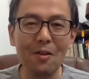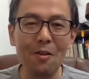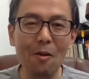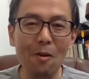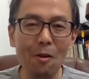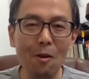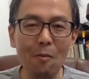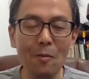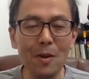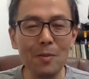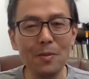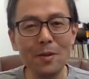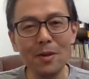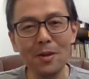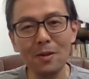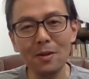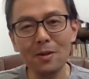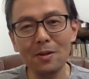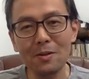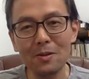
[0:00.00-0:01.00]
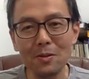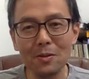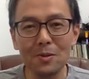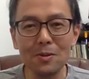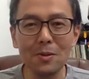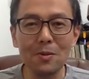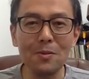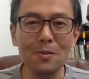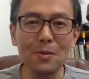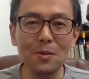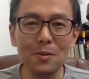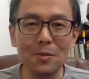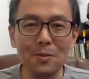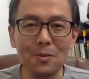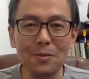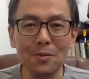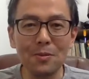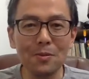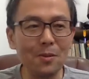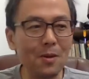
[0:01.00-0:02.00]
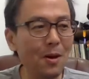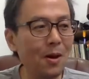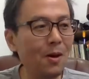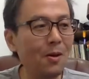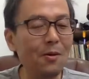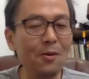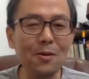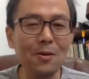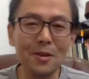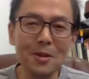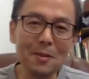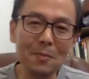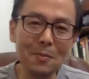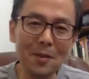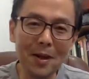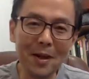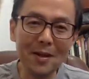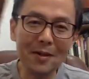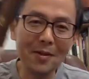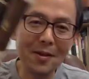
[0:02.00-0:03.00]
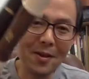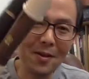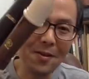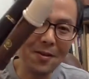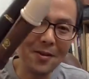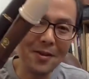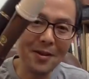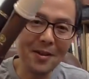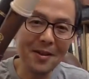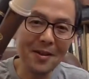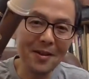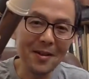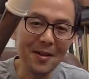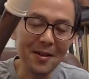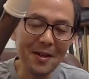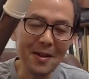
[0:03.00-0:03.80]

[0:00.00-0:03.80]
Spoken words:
Or maybe those of you who are already playing the recorder